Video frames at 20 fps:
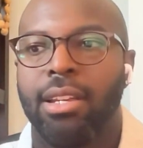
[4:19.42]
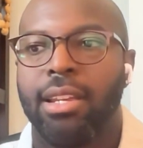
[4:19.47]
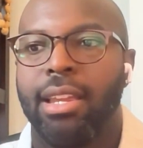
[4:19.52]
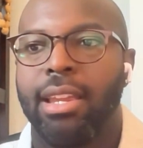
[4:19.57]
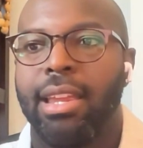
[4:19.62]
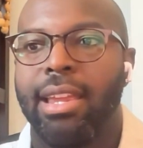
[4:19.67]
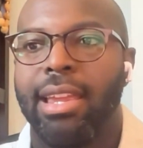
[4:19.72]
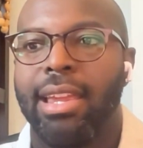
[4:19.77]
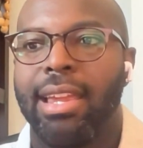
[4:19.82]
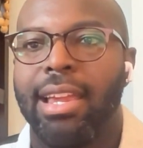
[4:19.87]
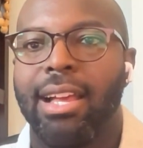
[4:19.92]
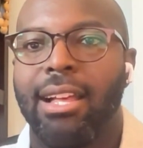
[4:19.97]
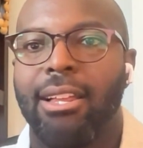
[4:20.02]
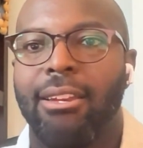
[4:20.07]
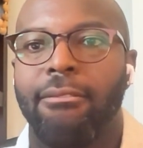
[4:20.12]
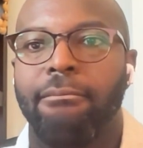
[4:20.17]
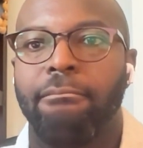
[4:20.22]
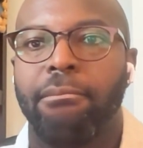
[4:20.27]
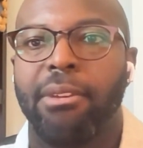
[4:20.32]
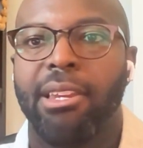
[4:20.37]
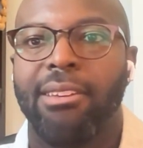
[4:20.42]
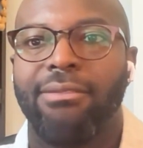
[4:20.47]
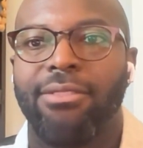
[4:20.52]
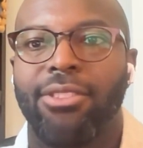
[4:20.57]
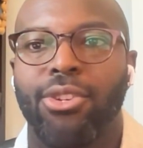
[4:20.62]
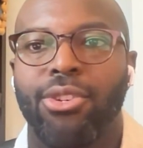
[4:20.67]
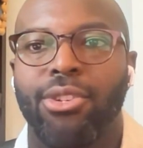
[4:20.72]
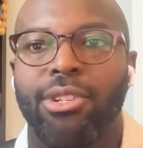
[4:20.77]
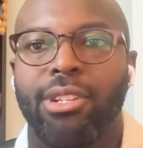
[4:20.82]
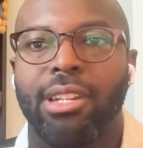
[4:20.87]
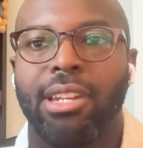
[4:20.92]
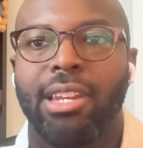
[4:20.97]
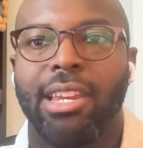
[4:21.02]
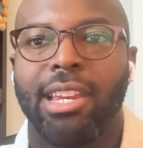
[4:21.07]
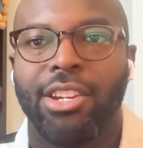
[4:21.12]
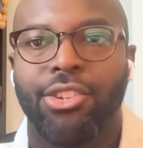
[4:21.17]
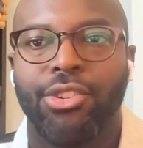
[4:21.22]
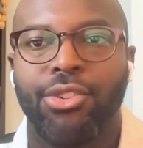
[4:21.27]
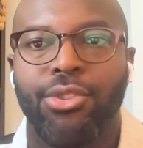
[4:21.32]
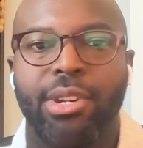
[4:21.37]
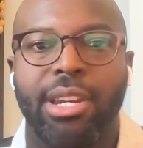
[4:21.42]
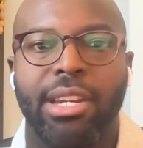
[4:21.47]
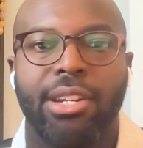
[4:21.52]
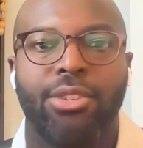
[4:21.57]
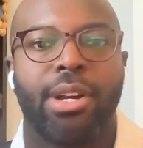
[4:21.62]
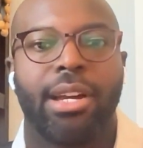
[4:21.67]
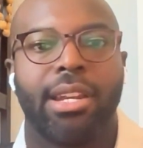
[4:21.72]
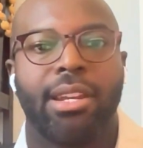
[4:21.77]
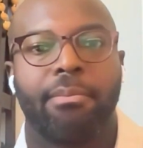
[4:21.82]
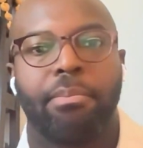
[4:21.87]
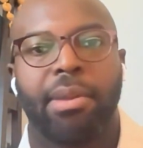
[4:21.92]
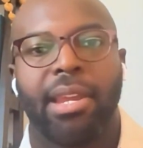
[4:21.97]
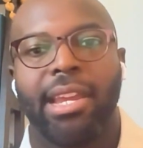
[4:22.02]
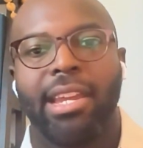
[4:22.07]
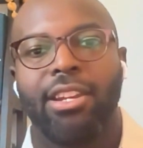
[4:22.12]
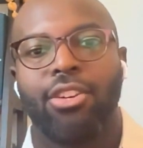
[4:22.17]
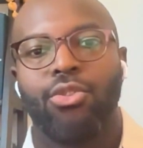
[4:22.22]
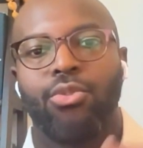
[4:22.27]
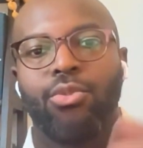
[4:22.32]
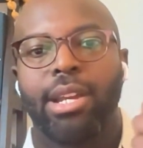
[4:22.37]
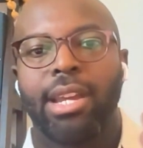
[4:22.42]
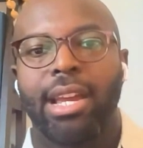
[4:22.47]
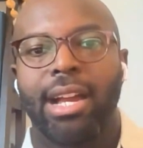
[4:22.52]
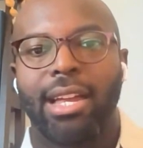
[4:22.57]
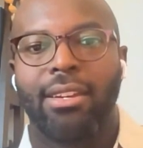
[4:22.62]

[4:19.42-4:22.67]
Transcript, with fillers: And if there's an issue, they try to pay their way out of